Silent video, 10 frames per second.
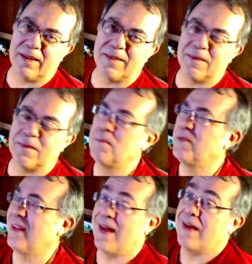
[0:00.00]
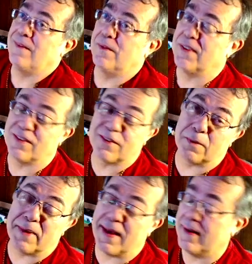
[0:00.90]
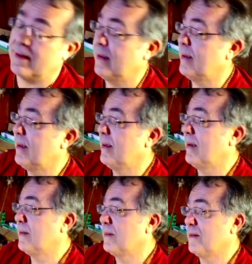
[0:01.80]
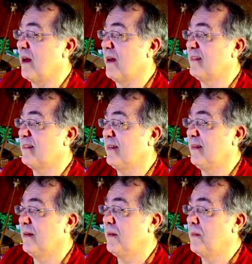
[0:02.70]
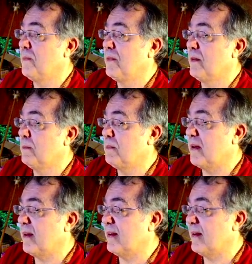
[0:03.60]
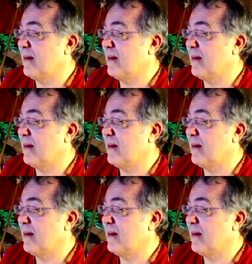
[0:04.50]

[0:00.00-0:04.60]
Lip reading: you know. I don't know if that's good or bad, honestly. But